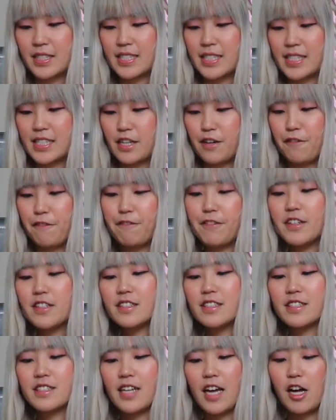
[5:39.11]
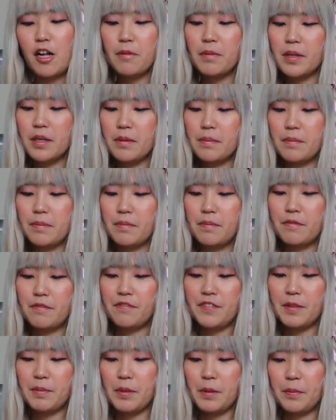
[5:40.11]
This is their first album,
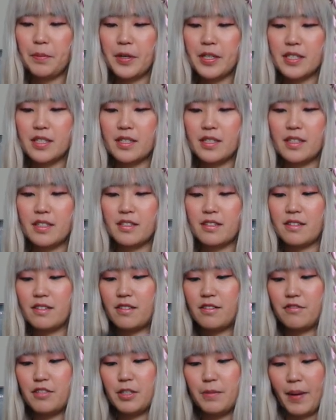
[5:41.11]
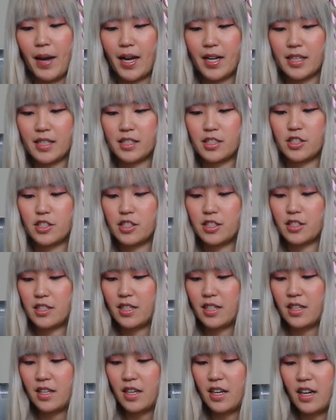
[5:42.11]
Female President, repackaged.
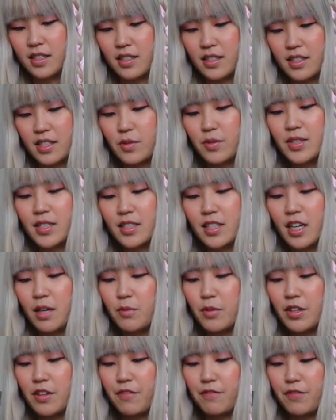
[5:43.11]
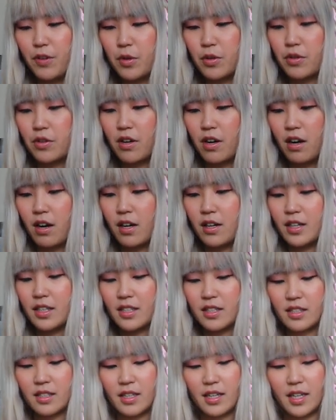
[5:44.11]
This one didn't come with a photo
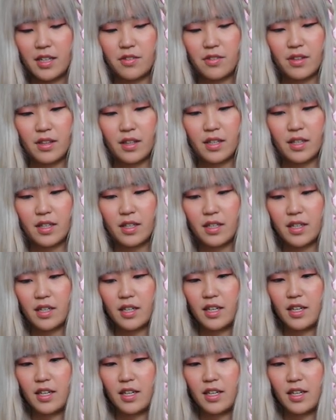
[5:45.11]
card, I don't think.